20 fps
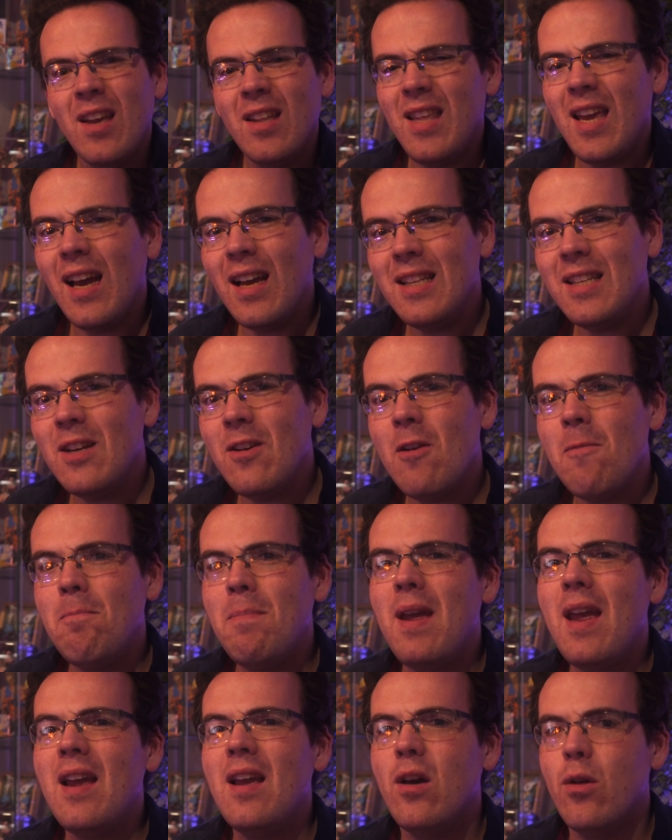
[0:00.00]
The idea of
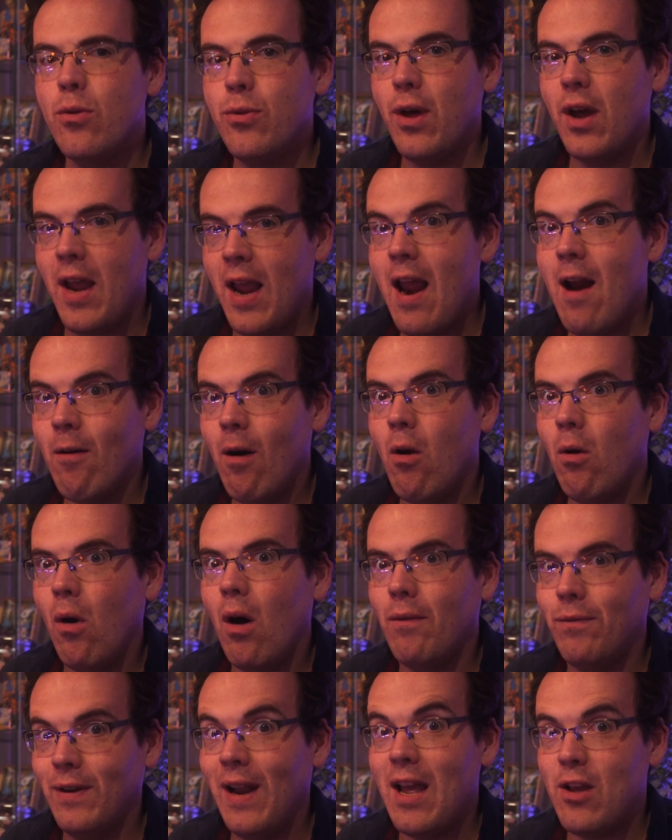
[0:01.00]
being the hero
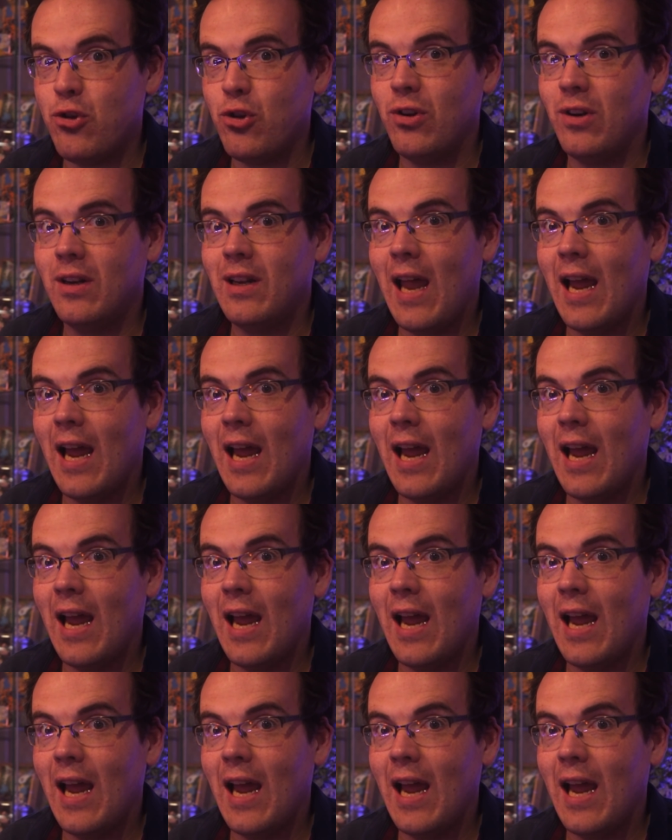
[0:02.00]
of legend,